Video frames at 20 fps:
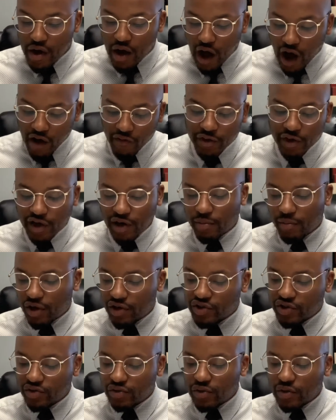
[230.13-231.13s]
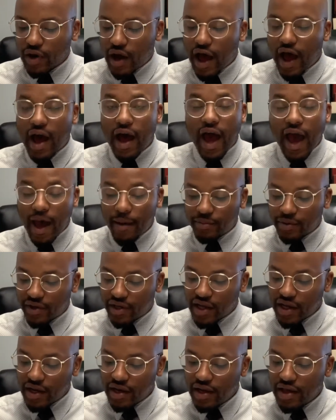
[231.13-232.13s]
of the commercial
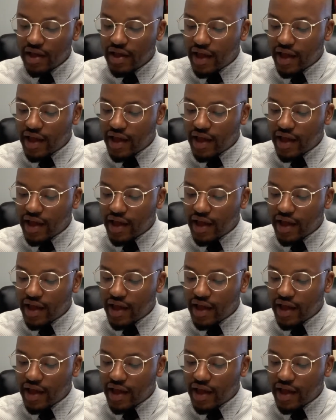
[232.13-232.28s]
applicant